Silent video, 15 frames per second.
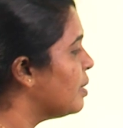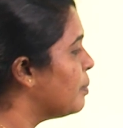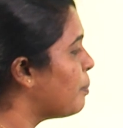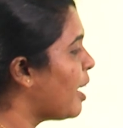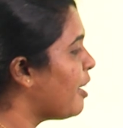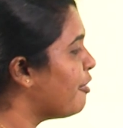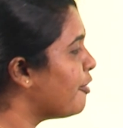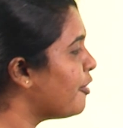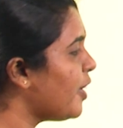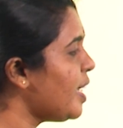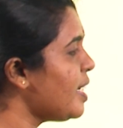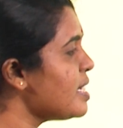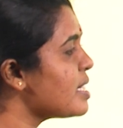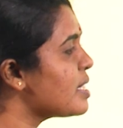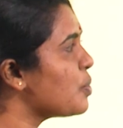My
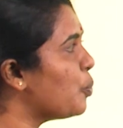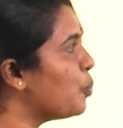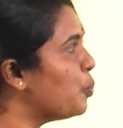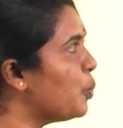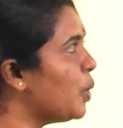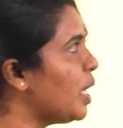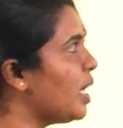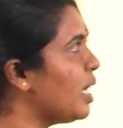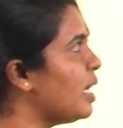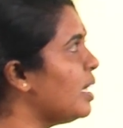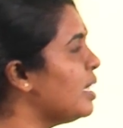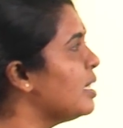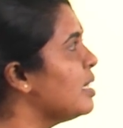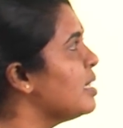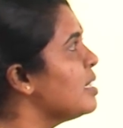friends were.
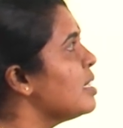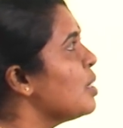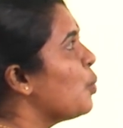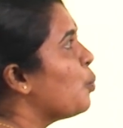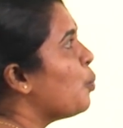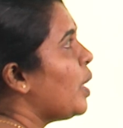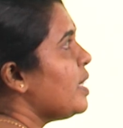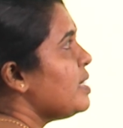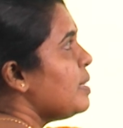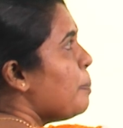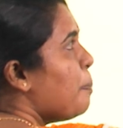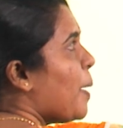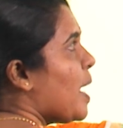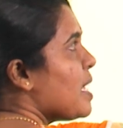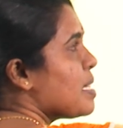What is the
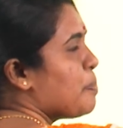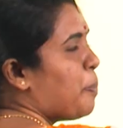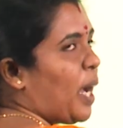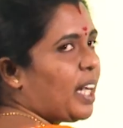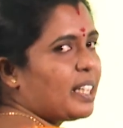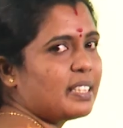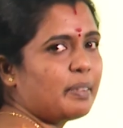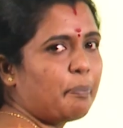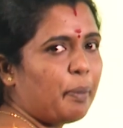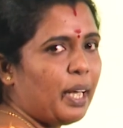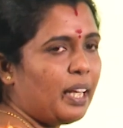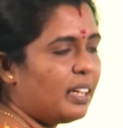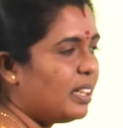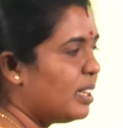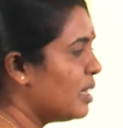past
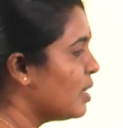participle?